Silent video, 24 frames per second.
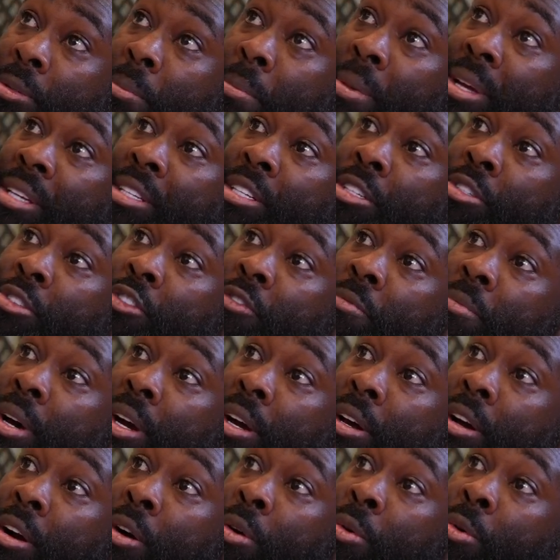the message of
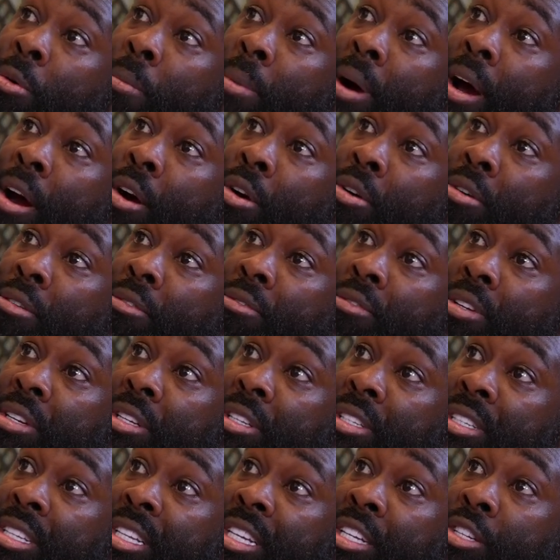my
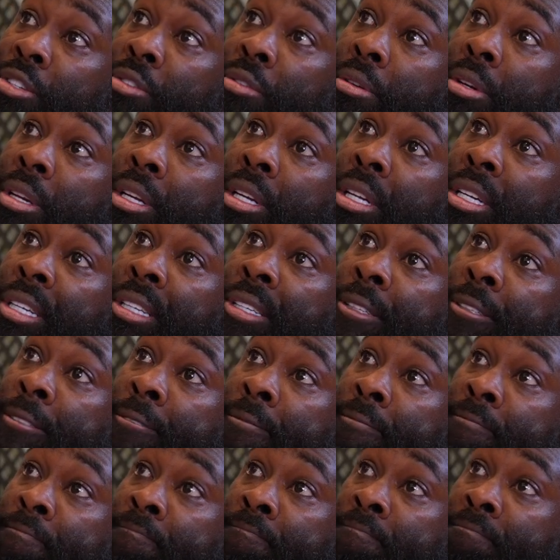autobiography is literally
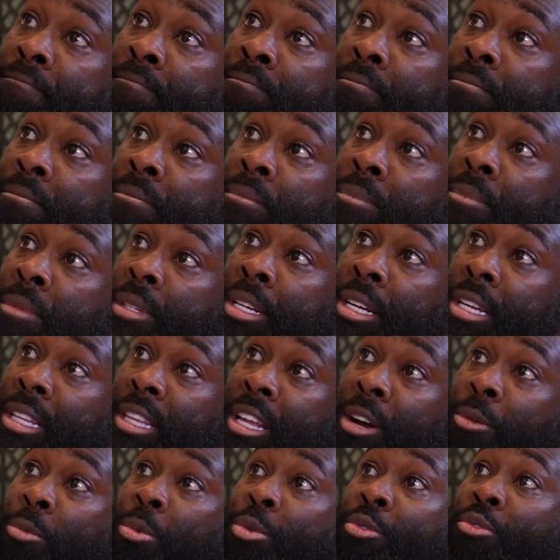
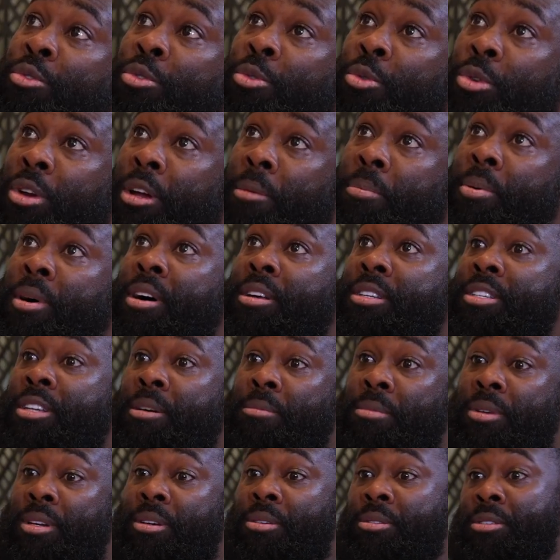that we're all a part of
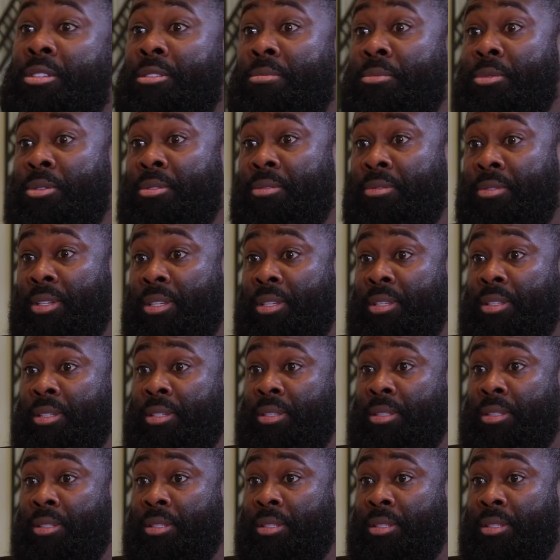someone else's movie.